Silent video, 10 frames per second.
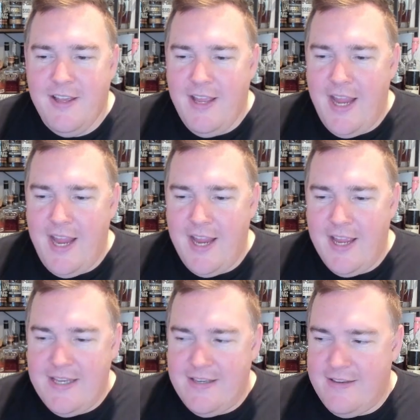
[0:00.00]

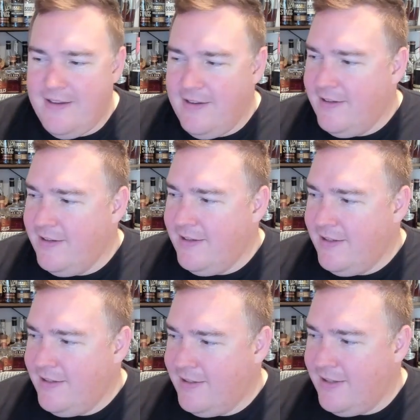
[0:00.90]
And
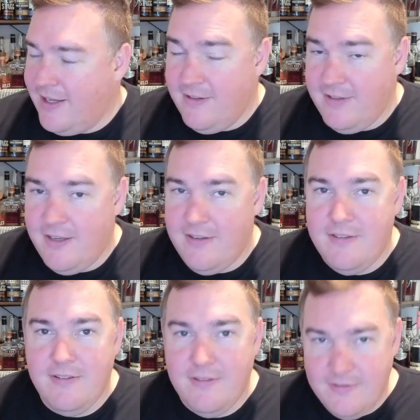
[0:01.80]
like I said,
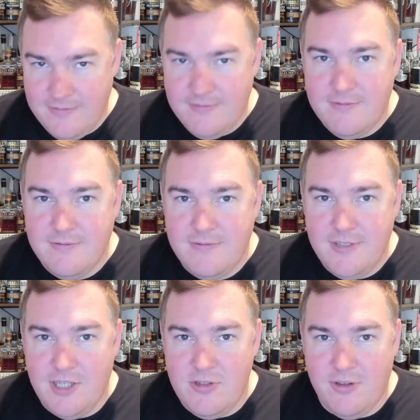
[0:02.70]

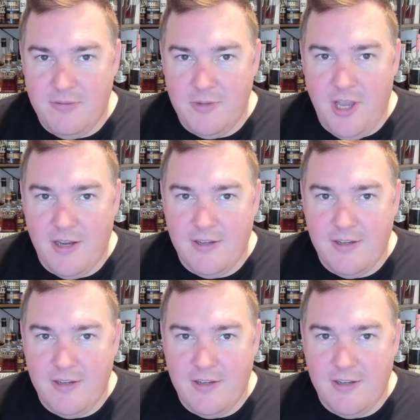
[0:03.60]
enjoy some KoK.